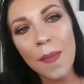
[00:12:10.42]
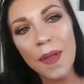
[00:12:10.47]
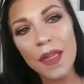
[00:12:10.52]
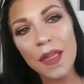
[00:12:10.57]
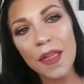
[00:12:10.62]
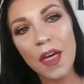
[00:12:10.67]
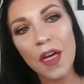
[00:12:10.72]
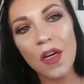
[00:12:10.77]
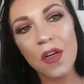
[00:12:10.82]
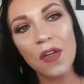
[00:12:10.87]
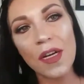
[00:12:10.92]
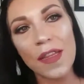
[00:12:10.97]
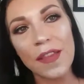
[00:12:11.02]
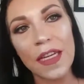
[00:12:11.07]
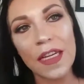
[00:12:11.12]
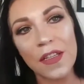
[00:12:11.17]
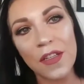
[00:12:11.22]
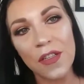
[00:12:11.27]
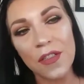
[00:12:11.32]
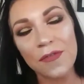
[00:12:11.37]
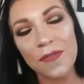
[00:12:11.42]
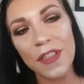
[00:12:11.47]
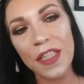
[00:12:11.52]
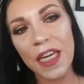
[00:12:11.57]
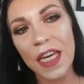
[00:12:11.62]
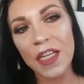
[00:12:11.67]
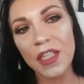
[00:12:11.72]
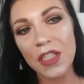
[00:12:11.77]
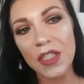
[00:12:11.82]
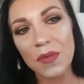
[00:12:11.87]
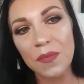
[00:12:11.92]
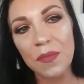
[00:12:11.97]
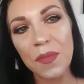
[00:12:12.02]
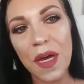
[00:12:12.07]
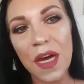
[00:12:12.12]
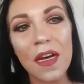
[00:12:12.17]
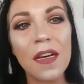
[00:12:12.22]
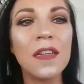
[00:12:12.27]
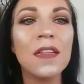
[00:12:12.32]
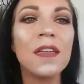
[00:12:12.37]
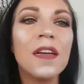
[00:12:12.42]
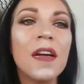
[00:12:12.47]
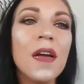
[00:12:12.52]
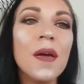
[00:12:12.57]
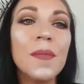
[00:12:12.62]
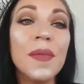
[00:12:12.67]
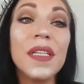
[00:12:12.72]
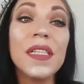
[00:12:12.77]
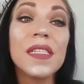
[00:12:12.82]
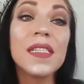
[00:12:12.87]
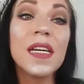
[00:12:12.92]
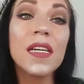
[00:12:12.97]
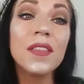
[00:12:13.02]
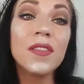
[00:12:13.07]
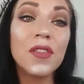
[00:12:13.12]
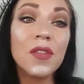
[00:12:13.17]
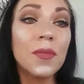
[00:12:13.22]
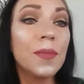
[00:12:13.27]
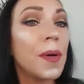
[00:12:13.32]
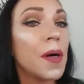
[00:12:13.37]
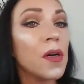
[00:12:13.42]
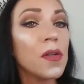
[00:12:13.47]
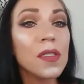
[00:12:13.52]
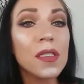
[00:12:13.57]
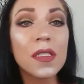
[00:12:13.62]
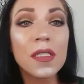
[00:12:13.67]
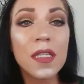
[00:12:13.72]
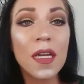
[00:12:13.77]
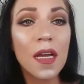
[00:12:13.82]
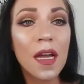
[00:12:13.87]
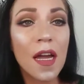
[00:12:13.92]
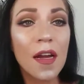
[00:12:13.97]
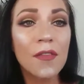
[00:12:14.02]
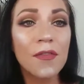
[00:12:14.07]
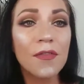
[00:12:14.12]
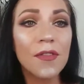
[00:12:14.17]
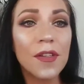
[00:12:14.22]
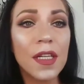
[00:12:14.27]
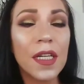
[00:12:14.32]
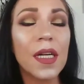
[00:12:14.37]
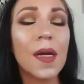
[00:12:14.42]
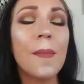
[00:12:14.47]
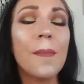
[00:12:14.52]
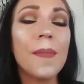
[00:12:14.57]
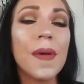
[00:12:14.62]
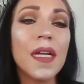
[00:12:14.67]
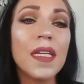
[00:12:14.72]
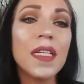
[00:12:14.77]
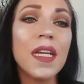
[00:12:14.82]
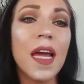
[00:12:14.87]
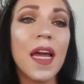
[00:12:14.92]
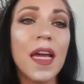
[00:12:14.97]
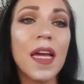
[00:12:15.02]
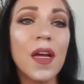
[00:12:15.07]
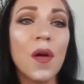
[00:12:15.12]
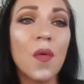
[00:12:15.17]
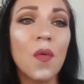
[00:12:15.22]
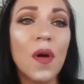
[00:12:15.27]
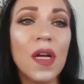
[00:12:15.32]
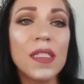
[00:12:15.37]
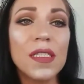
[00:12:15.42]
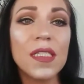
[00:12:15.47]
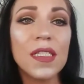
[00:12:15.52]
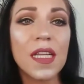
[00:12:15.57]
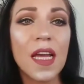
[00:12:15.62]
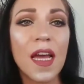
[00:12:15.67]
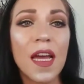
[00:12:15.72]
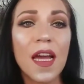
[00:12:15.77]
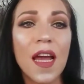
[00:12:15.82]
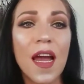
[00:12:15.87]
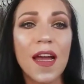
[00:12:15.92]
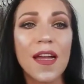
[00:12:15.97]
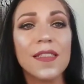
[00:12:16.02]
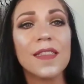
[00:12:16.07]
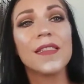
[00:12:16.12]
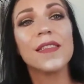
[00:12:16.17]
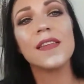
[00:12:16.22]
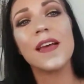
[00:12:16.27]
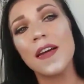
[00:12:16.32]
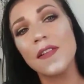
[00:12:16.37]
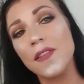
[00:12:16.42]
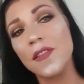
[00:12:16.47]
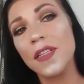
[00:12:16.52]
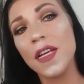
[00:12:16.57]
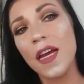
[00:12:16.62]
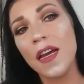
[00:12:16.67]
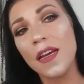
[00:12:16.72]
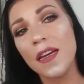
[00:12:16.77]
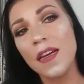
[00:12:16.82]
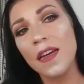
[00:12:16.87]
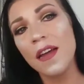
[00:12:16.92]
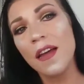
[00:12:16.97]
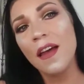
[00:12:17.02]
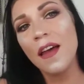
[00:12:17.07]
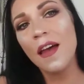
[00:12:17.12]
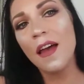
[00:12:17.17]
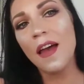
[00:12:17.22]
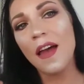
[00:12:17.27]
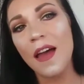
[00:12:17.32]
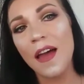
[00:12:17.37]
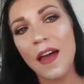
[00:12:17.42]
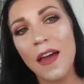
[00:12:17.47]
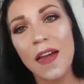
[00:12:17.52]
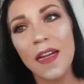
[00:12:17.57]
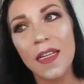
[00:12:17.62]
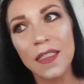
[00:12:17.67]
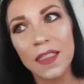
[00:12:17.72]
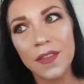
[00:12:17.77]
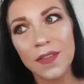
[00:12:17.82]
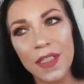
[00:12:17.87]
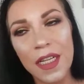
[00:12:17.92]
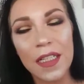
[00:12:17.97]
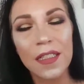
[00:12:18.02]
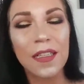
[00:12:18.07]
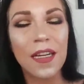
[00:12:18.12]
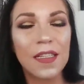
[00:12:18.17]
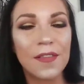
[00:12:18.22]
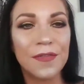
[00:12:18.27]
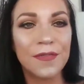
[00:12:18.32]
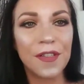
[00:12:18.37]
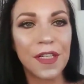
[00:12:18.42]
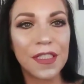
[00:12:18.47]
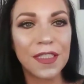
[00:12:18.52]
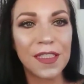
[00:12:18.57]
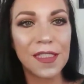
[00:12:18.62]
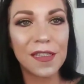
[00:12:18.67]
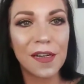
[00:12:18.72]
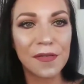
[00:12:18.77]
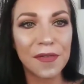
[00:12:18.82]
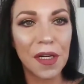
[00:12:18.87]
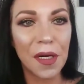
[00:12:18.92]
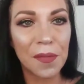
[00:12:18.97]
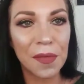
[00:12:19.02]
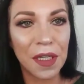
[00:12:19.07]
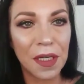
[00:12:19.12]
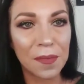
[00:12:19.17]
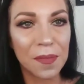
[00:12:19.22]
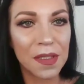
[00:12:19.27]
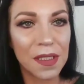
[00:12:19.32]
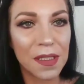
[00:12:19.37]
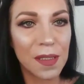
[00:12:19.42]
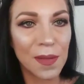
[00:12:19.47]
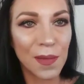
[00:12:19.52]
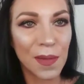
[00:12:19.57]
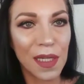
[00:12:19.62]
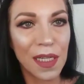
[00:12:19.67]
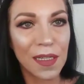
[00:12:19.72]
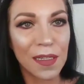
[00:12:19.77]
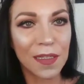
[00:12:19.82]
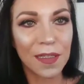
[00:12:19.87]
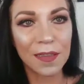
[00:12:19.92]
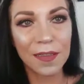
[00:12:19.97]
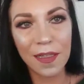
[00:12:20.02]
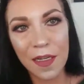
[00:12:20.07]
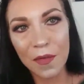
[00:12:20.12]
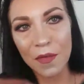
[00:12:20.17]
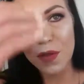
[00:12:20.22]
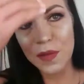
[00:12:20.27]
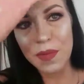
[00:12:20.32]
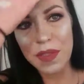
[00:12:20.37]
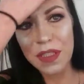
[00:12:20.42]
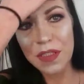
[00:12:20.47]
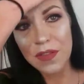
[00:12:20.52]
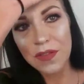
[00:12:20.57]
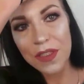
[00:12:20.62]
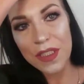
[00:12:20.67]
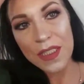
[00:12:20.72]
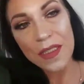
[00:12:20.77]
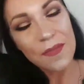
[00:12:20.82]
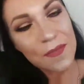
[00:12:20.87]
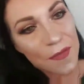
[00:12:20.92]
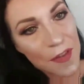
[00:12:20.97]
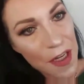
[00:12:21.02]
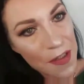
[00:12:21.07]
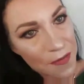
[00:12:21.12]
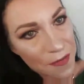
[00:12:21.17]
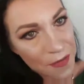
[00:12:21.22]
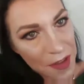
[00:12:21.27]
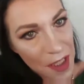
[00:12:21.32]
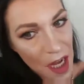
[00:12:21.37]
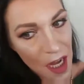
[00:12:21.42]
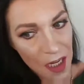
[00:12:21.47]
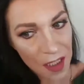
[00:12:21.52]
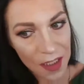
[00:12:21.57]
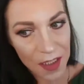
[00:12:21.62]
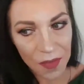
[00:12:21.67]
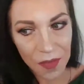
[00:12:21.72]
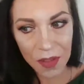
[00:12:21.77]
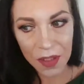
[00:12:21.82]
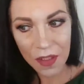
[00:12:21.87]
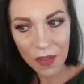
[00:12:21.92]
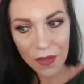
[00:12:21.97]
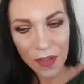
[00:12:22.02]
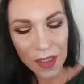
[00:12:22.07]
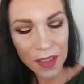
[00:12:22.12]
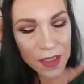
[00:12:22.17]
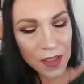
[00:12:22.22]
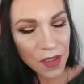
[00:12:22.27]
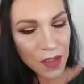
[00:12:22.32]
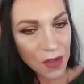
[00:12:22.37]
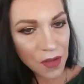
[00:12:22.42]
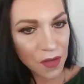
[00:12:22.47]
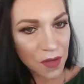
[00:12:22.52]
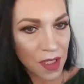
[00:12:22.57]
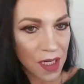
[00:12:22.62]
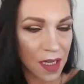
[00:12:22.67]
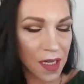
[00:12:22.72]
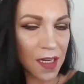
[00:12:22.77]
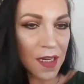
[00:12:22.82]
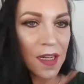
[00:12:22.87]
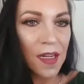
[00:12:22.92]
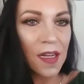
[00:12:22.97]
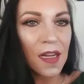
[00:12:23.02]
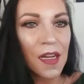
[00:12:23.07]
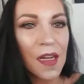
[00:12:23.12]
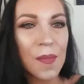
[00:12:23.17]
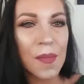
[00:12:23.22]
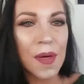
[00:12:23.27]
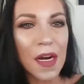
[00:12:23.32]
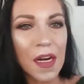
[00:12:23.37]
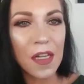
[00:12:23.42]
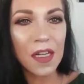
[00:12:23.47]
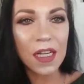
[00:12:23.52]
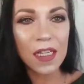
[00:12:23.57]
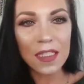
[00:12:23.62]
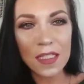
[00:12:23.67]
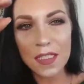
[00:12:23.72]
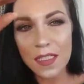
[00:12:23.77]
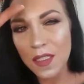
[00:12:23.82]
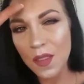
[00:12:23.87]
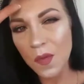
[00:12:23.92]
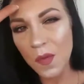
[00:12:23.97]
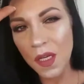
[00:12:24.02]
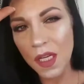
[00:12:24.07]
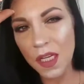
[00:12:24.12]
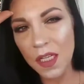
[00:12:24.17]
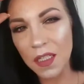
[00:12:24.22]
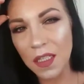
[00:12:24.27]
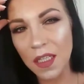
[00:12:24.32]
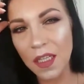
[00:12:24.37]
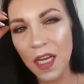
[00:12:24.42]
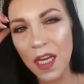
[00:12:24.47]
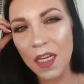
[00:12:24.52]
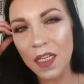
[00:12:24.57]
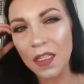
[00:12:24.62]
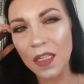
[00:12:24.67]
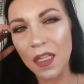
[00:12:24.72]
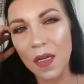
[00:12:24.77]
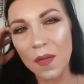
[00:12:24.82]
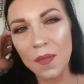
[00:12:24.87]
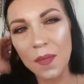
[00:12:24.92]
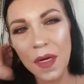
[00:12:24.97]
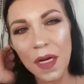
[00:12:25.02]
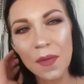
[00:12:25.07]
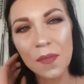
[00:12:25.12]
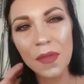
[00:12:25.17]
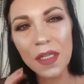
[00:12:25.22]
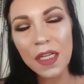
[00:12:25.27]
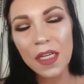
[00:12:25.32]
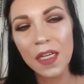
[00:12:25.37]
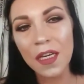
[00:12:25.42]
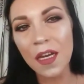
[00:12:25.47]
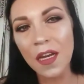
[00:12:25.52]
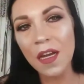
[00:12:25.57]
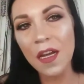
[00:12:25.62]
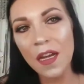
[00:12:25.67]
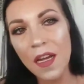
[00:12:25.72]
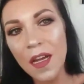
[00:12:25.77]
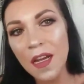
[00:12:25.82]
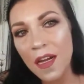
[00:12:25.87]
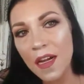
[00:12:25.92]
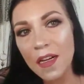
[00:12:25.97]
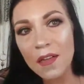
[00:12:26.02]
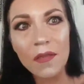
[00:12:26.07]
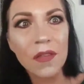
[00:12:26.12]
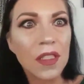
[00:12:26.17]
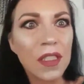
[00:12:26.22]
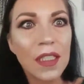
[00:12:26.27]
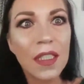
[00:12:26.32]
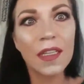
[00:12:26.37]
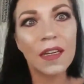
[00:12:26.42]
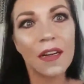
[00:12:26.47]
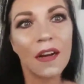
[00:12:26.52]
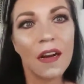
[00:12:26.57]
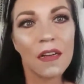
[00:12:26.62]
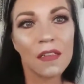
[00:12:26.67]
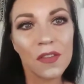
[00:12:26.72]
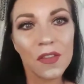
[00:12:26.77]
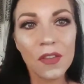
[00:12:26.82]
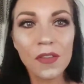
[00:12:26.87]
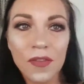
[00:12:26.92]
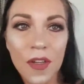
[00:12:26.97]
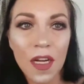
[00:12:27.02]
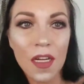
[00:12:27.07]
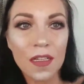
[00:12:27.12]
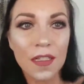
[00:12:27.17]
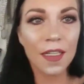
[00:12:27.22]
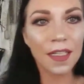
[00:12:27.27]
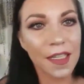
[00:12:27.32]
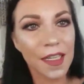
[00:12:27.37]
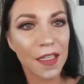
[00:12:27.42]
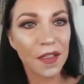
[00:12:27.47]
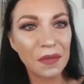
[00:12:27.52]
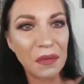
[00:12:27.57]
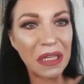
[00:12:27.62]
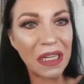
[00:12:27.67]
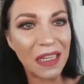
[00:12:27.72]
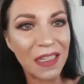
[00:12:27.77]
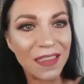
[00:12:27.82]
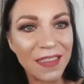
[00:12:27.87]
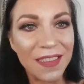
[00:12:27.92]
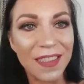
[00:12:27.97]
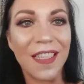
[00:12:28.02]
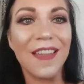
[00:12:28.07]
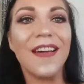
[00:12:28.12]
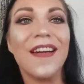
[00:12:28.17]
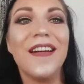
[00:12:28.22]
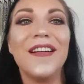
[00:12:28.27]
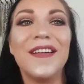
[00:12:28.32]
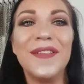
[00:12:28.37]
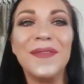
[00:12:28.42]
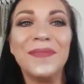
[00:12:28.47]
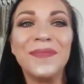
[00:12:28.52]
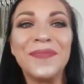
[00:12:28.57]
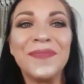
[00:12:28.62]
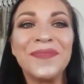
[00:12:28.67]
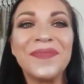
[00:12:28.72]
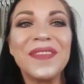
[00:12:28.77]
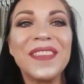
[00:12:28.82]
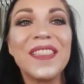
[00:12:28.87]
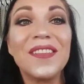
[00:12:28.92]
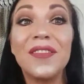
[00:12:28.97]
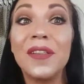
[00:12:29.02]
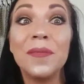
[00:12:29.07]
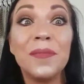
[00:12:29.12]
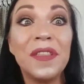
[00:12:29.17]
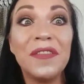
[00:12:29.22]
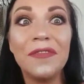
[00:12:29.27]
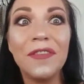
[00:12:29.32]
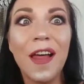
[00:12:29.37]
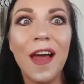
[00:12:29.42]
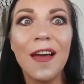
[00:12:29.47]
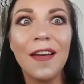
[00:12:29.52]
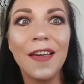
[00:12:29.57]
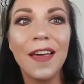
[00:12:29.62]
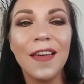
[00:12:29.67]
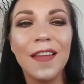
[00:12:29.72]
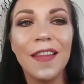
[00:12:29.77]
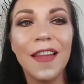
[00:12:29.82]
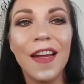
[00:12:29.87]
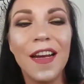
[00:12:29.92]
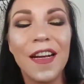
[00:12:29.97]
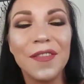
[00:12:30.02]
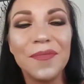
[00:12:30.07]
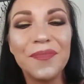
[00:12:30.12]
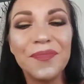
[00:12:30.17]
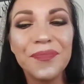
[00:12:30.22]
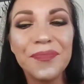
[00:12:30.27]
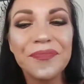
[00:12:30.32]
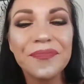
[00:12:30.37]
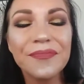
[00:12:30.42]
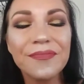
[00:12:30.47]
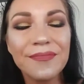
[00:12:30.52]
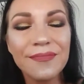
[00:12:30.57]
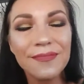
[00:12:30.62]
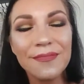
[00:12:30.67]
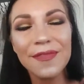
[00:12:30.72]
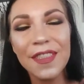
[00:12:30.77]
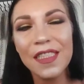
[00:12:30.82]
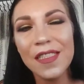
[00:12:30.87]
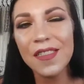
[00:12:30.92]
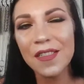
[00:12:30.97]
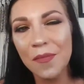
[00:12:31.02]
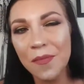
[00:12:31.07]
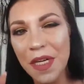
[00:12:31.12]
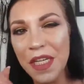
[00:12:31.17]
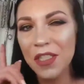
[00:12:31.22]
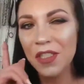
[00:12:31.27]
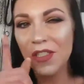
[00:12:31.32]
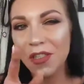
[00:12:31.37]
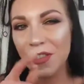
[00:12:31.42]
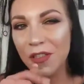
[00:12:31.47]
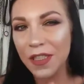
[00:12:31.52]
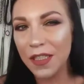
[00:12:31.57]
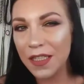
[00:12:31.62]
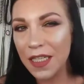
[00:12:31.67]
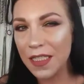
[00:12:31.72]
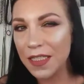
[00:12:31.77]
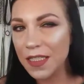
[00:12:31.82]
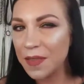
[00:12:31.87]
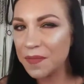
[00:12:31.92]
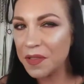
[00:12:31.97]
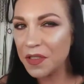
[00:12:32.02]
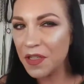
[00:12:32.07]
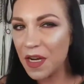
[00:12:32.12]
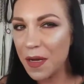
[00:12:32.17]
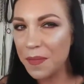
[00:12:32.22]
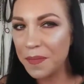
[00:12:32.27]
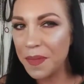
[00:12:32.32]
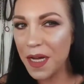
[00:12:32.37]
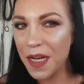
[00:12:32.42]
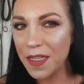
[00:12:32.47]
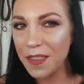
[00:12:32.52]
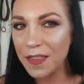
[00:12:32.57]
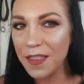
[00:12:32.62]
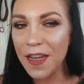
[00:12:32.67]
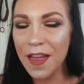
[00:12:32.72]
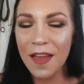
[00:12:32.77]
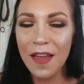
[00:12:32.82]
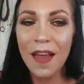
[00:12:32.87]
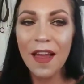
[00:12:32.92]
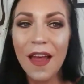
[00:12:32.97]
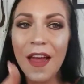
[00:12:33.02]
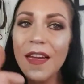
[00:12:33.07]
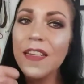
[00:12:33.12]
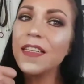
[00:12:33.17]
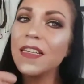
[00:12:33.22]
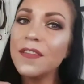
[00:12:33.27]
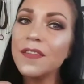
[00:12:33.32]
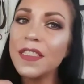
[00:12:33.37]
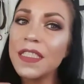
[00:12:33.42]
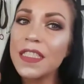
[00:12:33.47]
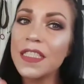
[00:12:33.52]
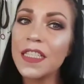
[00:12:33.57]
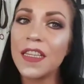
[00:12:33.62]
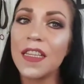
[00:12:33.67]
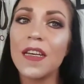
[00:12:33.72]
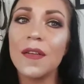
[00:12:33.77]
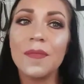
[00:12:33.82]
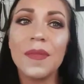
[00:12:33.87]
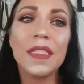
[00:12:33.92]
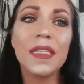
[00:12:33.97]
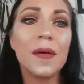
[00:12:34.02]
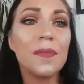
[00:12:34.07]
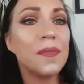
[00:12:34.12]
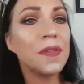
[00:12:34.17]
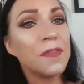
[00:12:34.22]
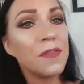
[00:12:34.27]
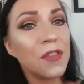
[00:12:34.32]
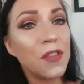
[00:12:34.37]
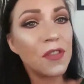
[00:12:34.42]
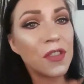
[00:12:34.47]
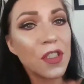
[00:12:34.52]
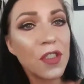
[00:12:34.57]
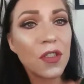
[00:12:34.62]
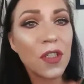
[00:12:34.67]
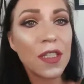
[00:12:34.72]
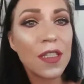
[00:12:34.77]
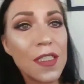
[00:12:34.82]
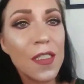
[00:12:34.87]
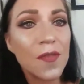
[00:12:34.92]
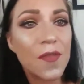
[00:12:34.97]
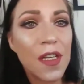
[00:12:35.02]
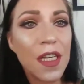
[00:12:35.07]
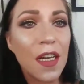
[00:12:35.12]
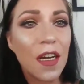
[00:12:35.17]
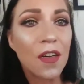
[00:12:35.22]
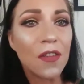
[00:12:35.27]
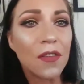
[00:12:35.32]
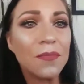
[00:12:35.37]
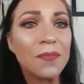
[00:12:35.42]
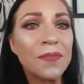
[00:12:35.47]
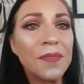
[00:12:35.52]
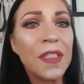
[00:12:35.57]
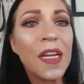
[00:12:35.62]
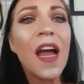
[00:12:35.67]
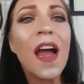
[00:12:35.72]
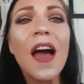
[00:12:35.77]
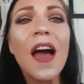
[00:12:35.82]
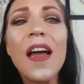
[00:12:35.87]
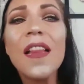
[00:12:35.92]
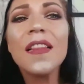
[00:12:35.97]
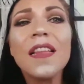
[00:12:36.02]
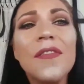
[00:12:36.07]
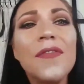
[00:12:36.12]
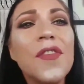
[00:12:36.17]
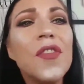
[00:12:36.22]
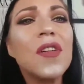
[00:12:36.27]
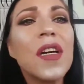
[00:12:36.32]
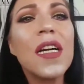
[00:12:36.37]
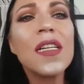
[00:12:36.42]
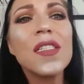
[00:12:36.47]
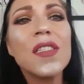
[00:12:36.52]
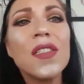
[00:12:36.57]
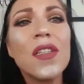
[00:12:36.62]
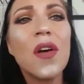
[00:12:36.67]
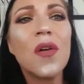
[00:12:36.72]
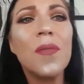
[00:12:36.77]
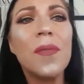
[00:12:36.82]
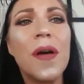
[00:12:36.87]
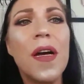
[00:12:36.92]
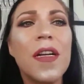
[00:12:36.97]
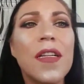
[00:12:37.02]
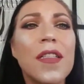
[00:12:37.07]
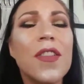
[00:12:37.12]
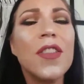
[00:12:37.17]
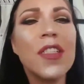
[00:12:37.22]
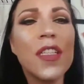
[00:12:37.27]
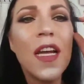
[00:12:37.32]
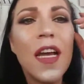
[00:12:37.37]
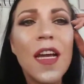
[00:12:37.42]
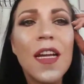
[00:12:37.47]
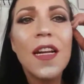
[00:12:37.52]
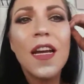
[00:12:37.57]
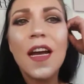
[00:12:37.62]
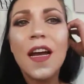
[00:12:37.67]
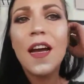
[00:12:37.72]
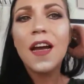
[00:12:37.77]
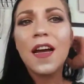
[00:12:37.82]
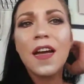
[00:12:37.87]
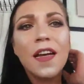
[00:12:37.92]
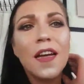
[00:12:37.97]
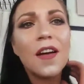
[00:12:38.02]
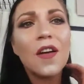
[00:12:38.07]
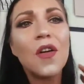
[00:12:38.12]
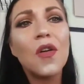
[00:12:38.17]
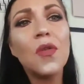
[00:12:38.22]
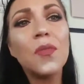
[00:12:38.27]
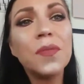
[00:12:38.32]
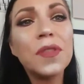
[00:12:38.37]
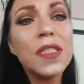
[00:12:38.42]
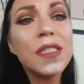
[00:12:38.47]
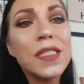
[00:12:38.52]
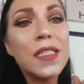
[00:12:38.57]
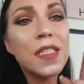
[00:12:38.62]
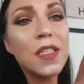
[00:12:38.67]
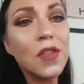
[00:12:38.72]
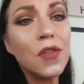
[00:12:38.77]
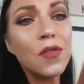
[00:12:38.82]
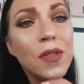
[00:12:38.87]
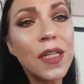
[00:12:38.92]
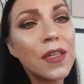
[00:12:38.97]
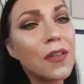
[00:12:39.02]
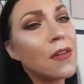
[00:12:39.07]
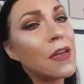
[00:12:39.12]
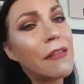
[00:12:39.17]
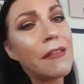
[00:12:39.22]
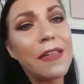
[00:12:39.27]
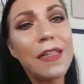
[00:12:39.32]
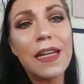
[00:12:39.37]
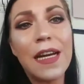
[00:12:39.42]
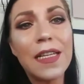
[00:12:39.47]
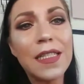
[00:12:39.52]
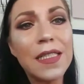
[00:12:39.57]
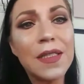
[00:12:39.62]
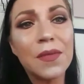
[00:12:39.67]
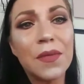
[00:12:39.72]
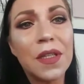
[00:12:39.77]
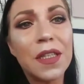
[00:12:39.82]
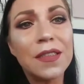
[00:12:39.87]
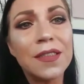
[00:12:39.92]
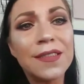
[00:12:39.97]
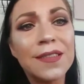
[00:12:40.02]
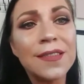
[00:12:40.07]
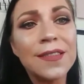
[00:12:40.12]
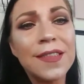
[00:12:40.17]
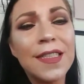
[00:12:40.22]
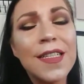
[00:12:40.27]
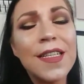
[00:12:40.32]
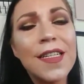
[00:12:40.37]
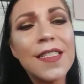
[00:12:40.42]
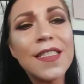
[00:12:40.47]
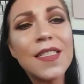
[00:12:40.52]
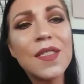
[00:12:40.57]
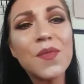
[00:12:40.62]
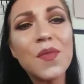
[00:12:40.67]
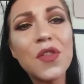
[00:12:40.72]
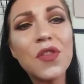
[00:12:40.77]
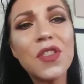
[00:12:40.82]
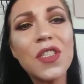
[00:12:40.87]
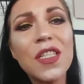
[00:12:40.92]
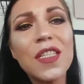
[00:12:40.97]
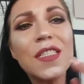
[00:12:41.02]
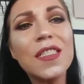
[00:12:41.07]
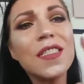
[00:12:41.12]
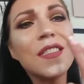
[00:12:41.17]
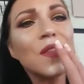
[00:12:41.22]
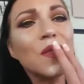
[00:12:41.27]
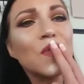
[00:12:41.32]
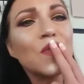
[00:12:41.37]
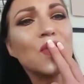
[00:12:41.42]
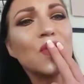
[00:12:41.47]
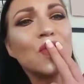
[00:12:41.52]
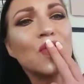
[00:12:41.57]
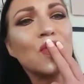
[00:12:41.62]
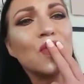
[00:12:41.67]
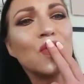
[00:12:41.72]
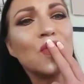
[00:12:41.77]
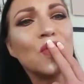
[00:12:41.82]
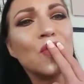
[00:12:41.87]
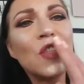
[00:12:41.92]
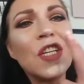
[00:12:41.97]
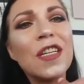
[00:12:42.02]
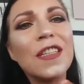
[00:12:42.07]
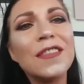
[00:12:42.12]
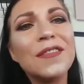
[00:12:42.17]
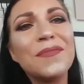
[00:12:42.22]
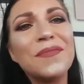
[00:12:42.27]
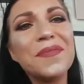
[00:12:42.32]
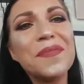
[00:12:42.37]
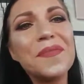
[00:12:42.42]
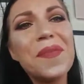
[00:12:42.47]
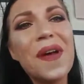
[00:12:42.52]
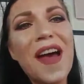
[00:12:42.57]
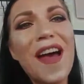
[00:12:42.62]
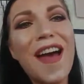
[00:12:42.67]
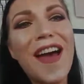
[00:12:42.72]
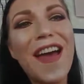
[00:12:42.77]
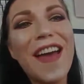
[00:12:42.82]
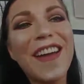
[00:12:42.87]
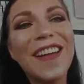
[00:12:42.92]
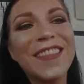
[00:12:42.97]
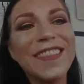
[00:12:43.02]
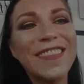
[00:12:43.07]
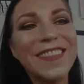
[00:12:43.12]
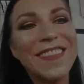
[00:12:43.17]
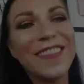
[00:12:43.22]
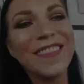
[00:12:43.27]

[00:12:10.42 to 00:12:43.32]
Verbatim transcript: below and that notification bell because I do post every Monday, Wednesday, and Saturday. And I've got a lot of fun stuff coming up this week. I will be doing some fun vlogs. We're going to uh, Paradise this week, the gay club by me. And we're going to get our groove on. I can't wait. Um, so I'll be vlogging there. So make sure you hit that subscribe button and give this a thumbs up if you enjoyed this video. I love you guys so much and I hope to see you here on the next one. Smooches. Bye.